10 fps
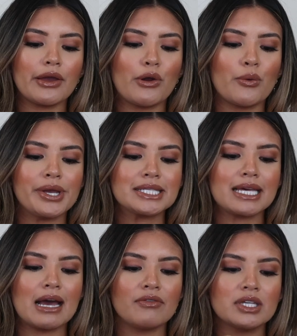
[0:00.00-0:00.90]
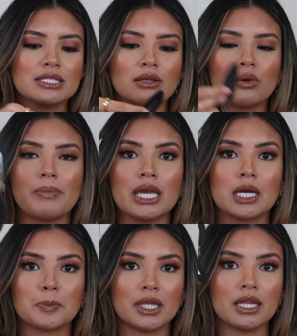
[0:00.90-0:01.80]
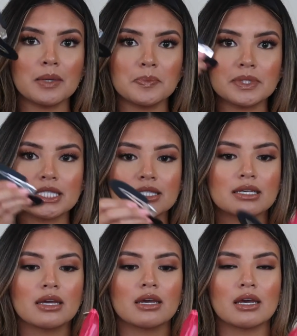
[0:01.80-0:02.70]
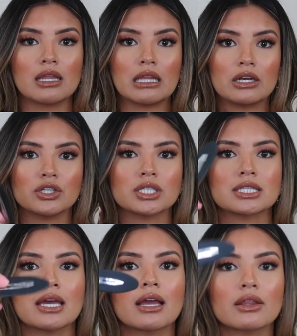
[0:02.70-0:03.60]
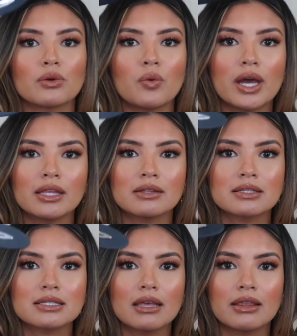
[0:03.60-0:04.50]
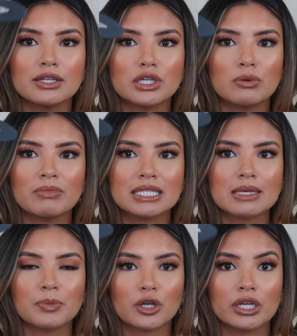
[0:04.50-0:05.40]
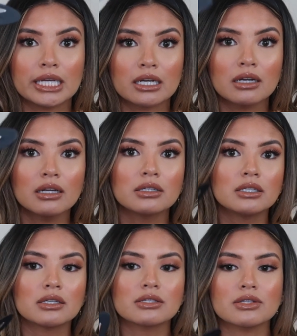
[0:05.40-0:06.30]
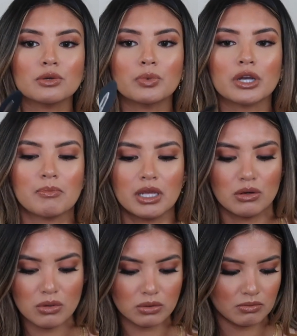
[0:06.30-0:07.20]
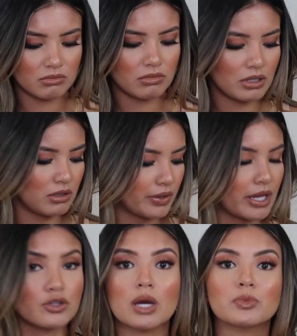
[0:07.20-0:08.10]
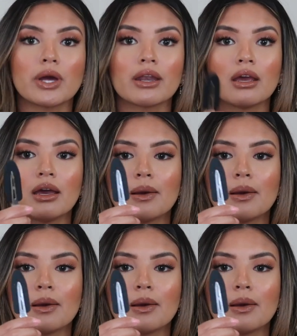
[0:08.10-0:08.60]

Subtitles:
I always have these little makeup clips. They're just like the ones that don't mess up your hair. So you put them in, ooh, okay, I dropped one.